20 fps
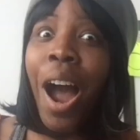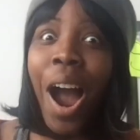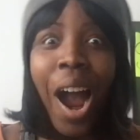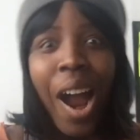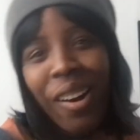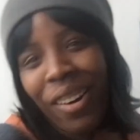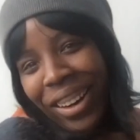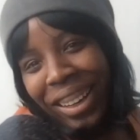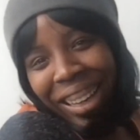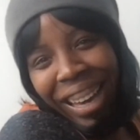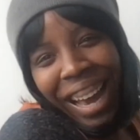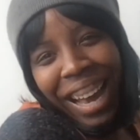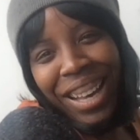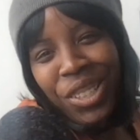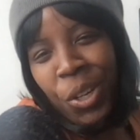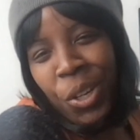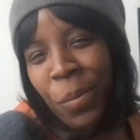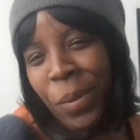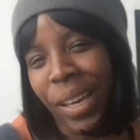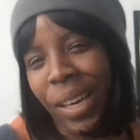Alright
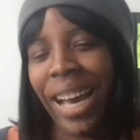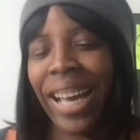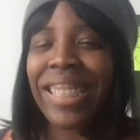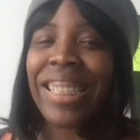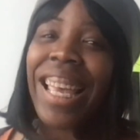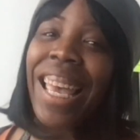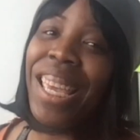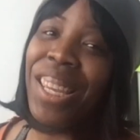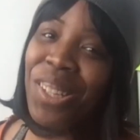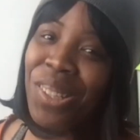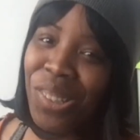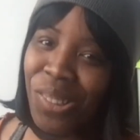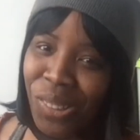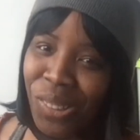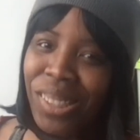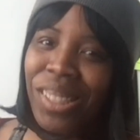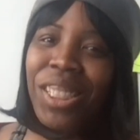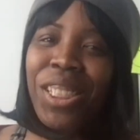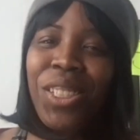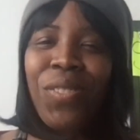guys, hope you guys
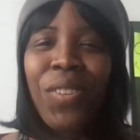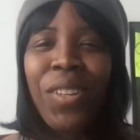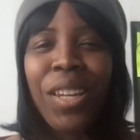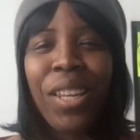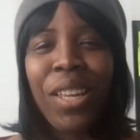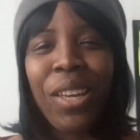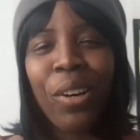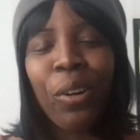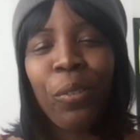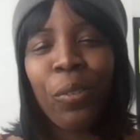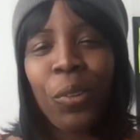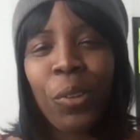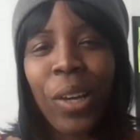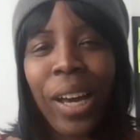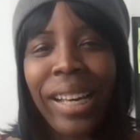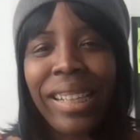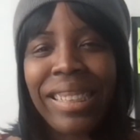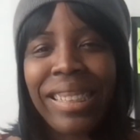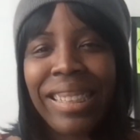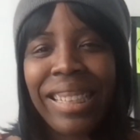enjoyed this video. If you
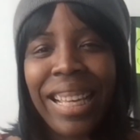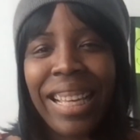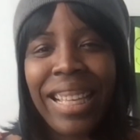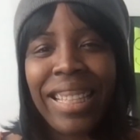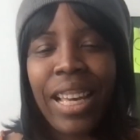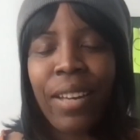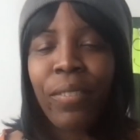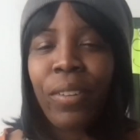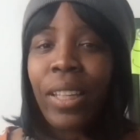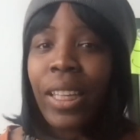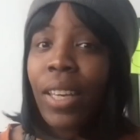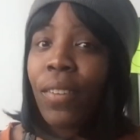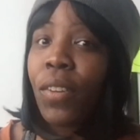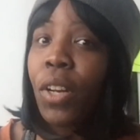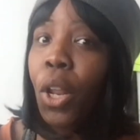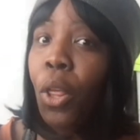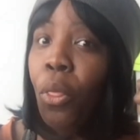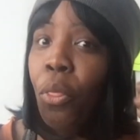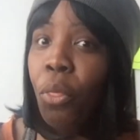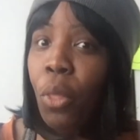guys did, definitely give it
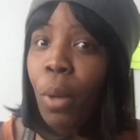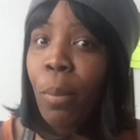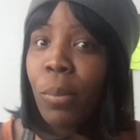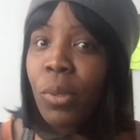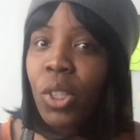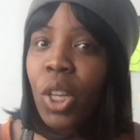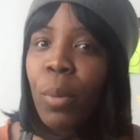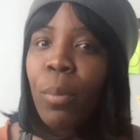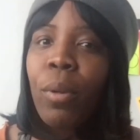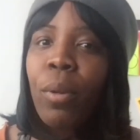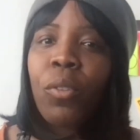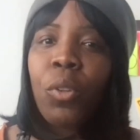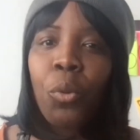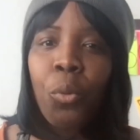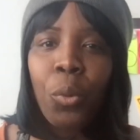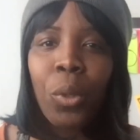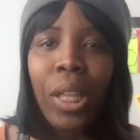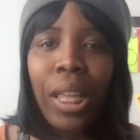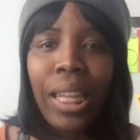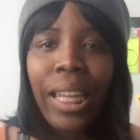a thumbs up. If you
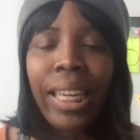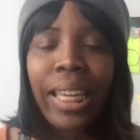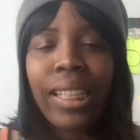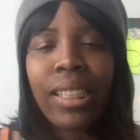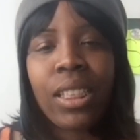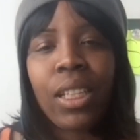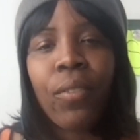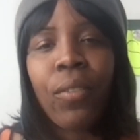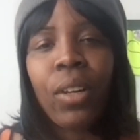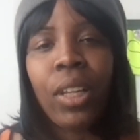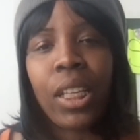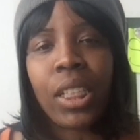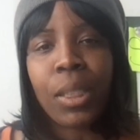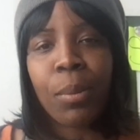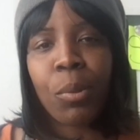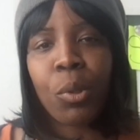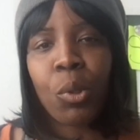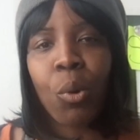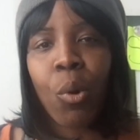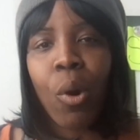really like it, definitely
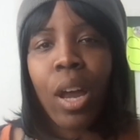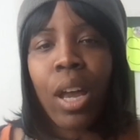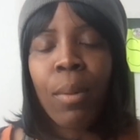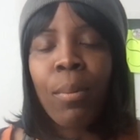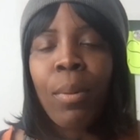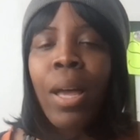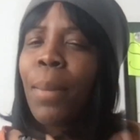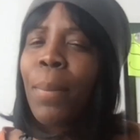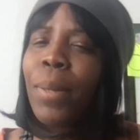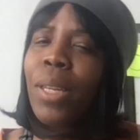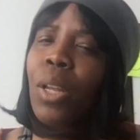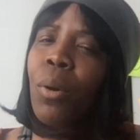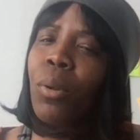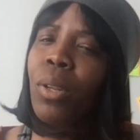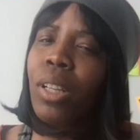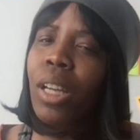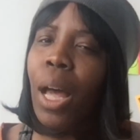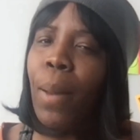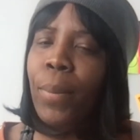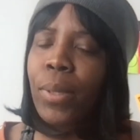subscribe. Let me know in
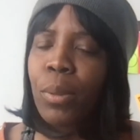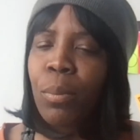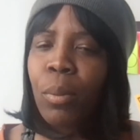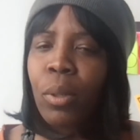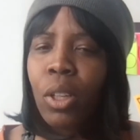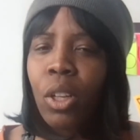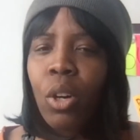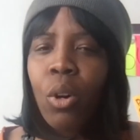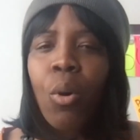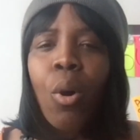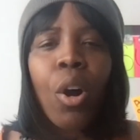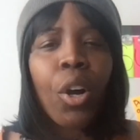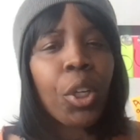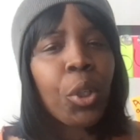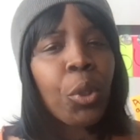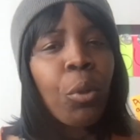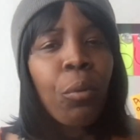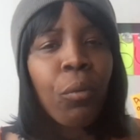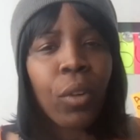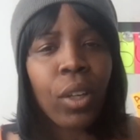the comments below, are
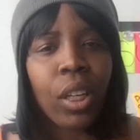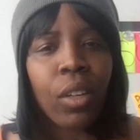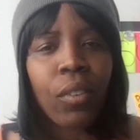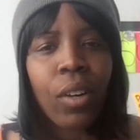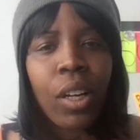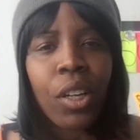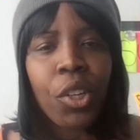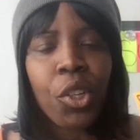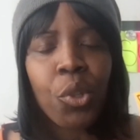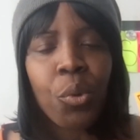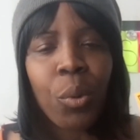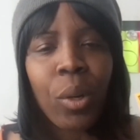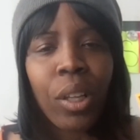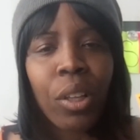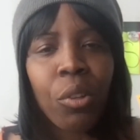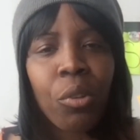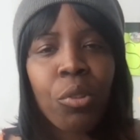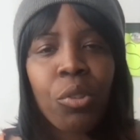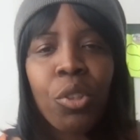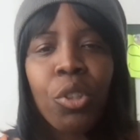you a fan of Honest
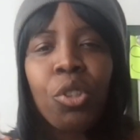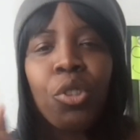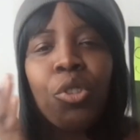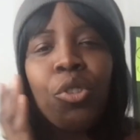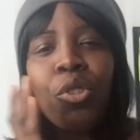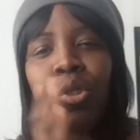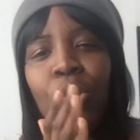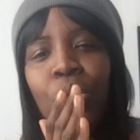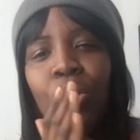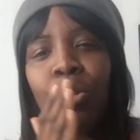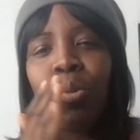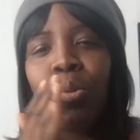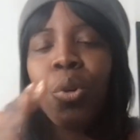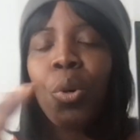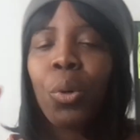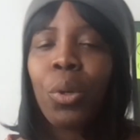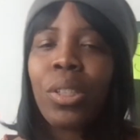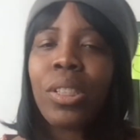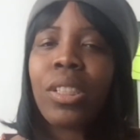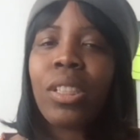trailers? Do you
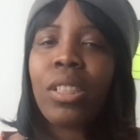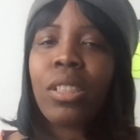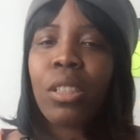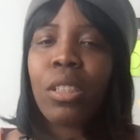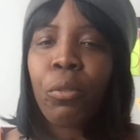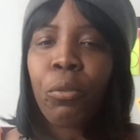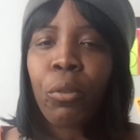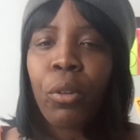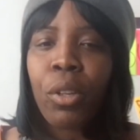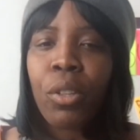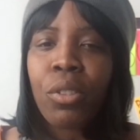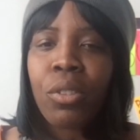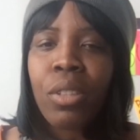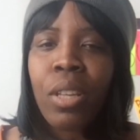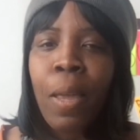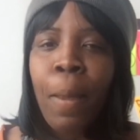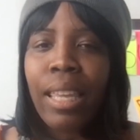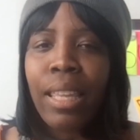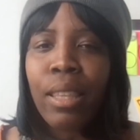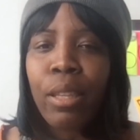notice the difference
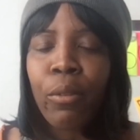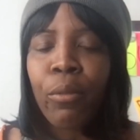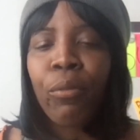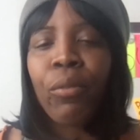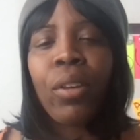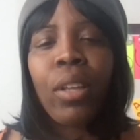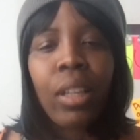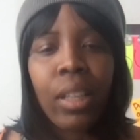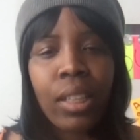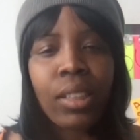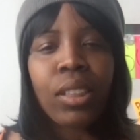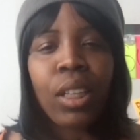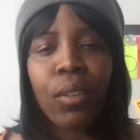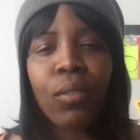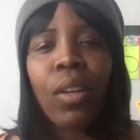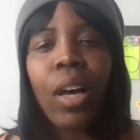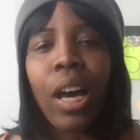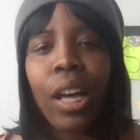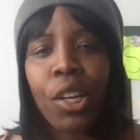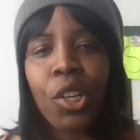in the feelings of
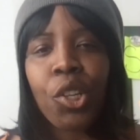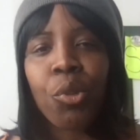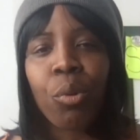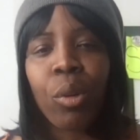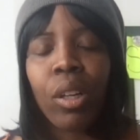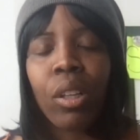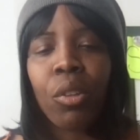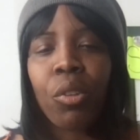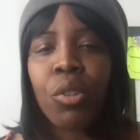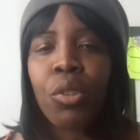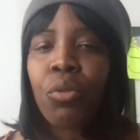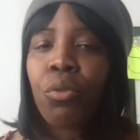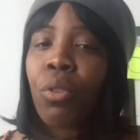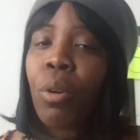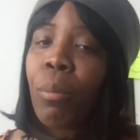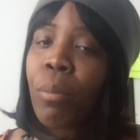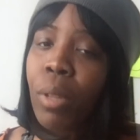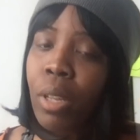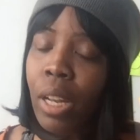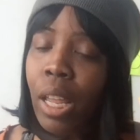the Honest trailers
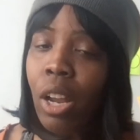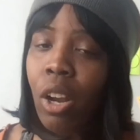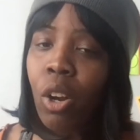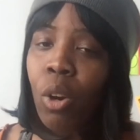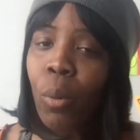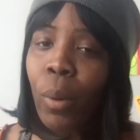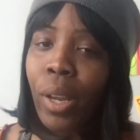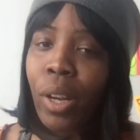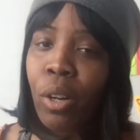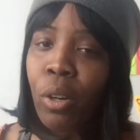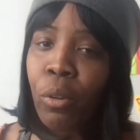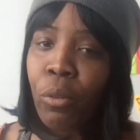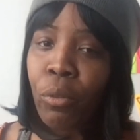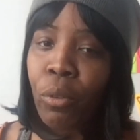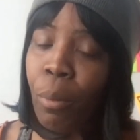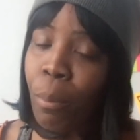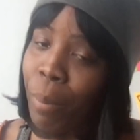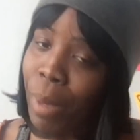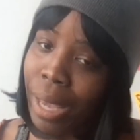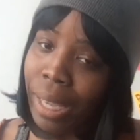from the narrator
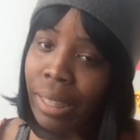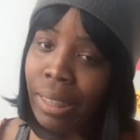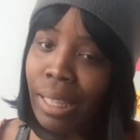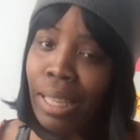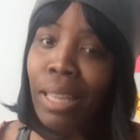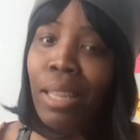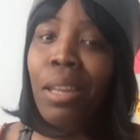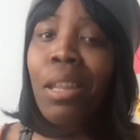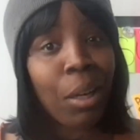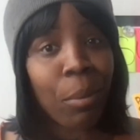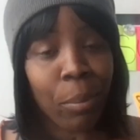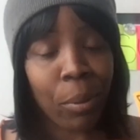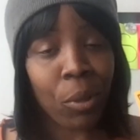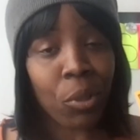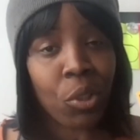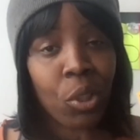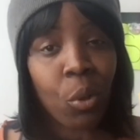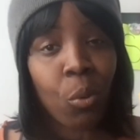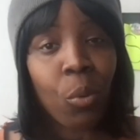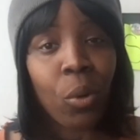from back then
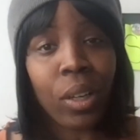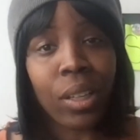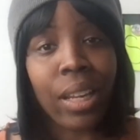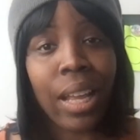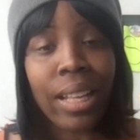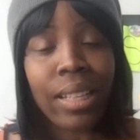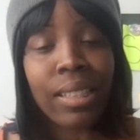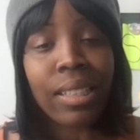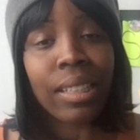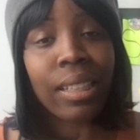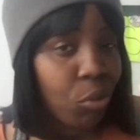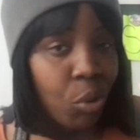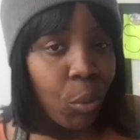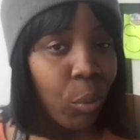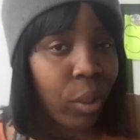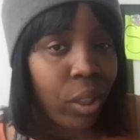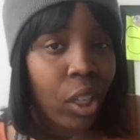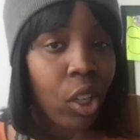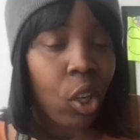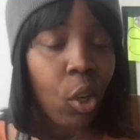compared to the one that's
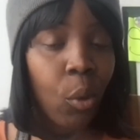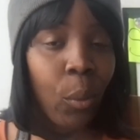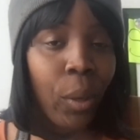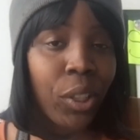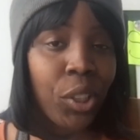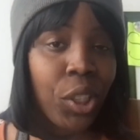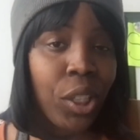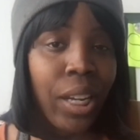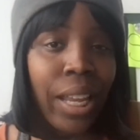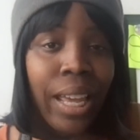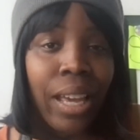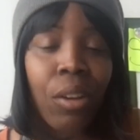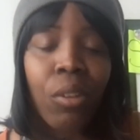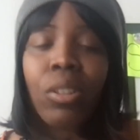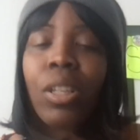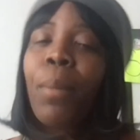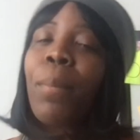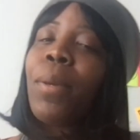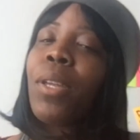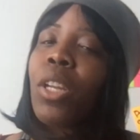doing narration now?
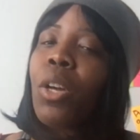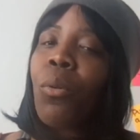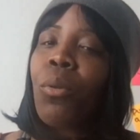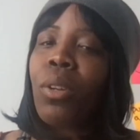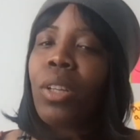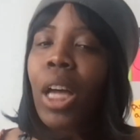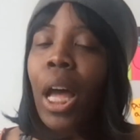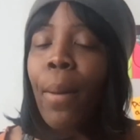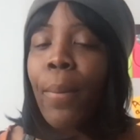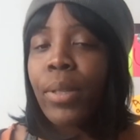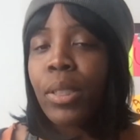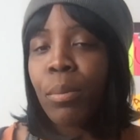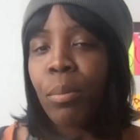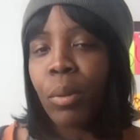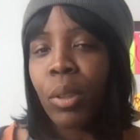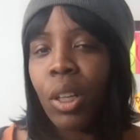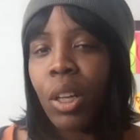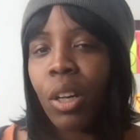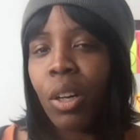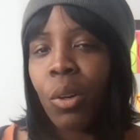Let me know in the comments
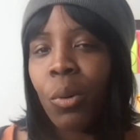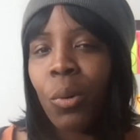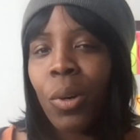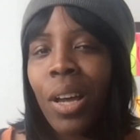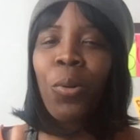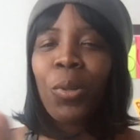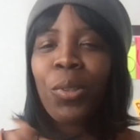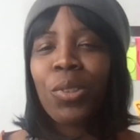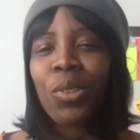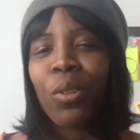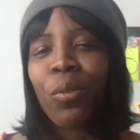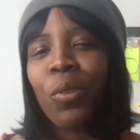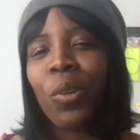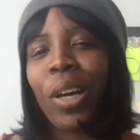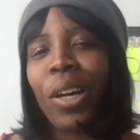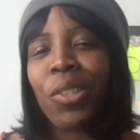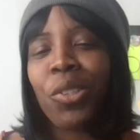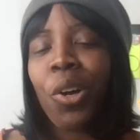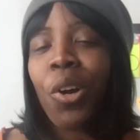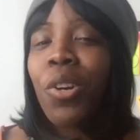below. Also, if you
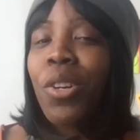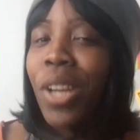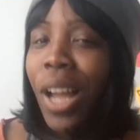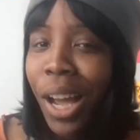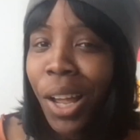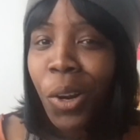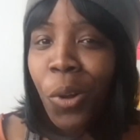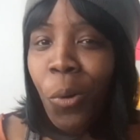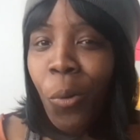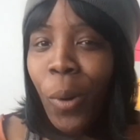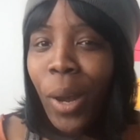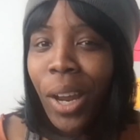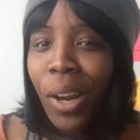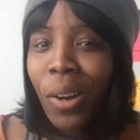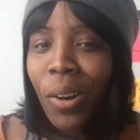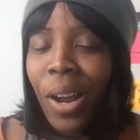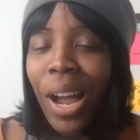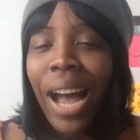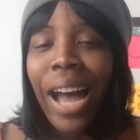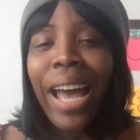guys are not
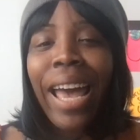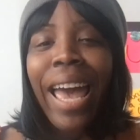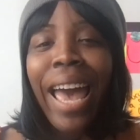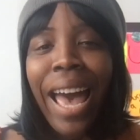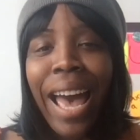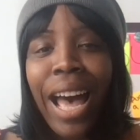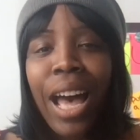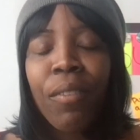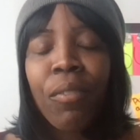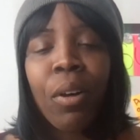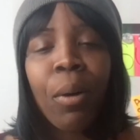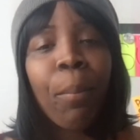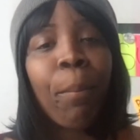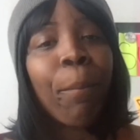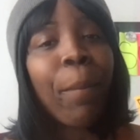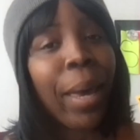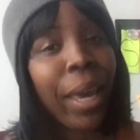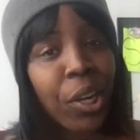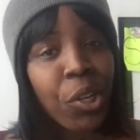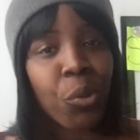aware, I have a
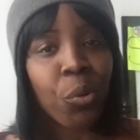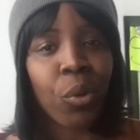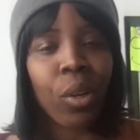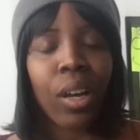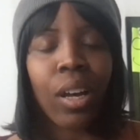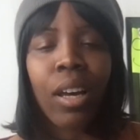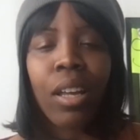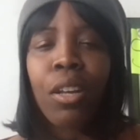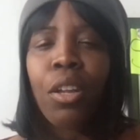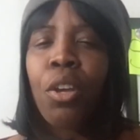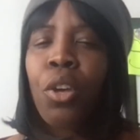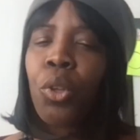Patreon,